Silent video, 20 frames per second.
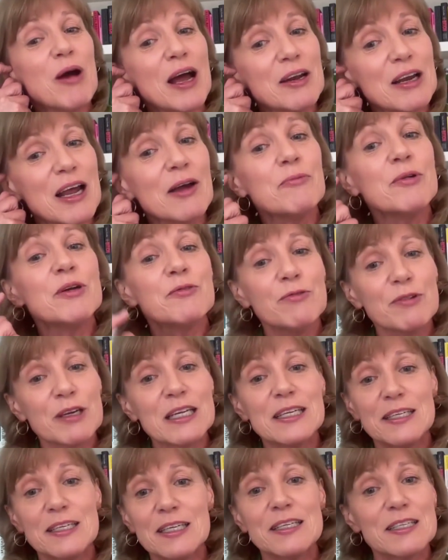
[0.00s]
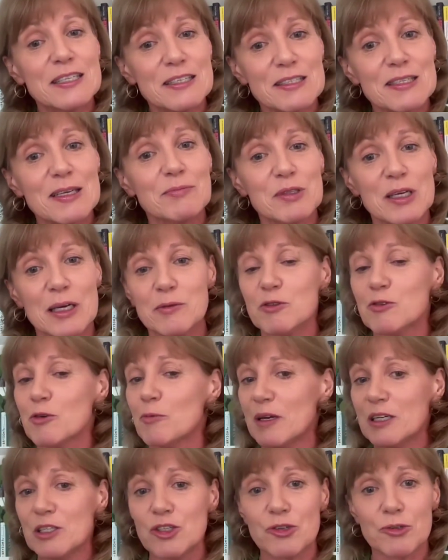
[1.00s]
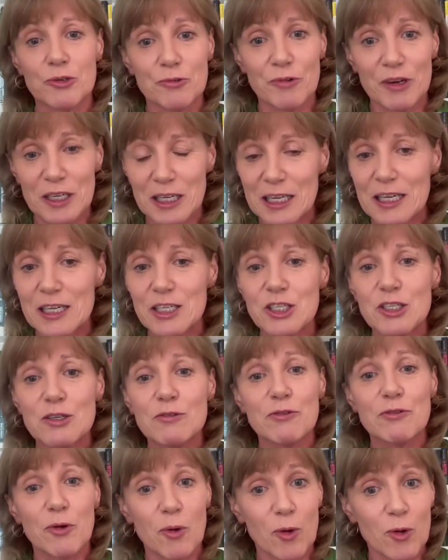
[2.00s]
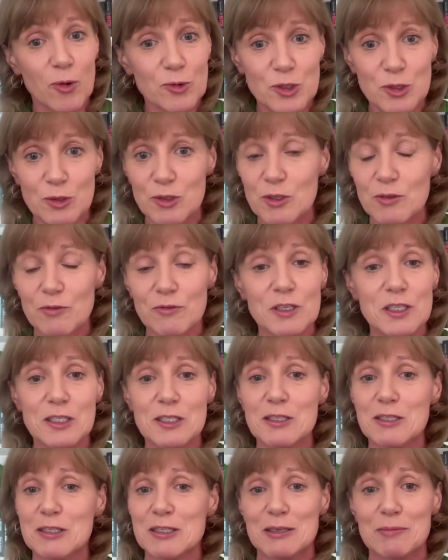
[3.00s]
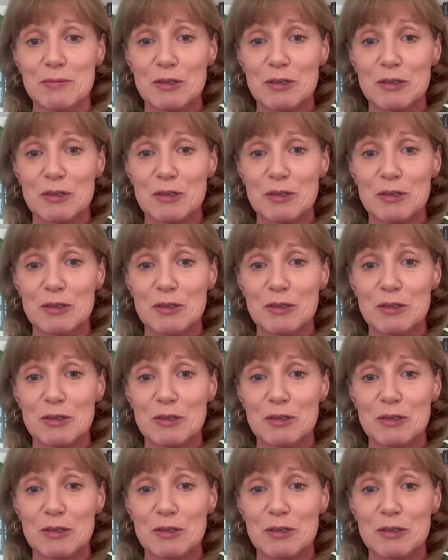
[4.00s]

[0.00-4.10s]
And we really need it sometimes for menstrual regulation for all sorts of reasons.